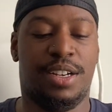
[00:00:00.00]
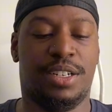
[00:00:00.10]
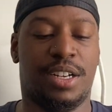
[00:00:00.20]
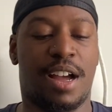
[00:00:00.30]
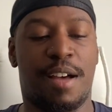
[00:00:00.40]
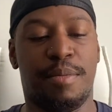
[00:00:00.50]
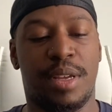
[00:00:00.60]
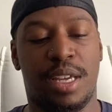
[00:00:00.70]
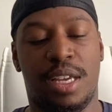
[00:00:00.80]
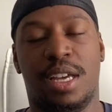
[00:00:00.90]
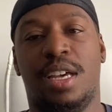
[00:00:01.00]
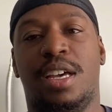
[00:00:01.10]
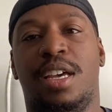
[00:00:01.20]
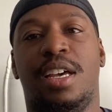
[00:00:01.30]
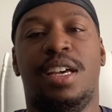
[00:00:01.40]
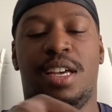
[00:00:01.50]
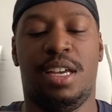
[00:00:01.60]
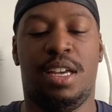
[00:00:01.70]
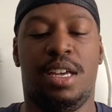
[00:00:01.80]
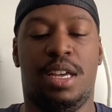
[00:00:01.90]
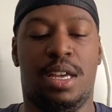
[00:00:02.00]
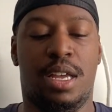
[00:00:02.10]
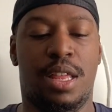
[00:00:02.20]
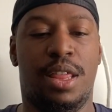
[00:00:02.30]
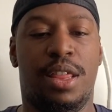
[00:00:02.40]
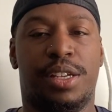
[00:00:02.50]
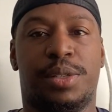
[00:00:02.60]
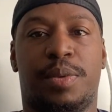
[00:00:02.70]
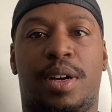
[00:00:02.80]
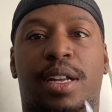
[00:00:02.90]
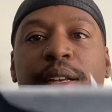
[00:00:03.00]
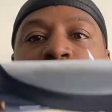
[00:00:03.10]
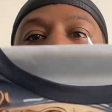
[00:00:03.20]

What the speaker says: she got me this one.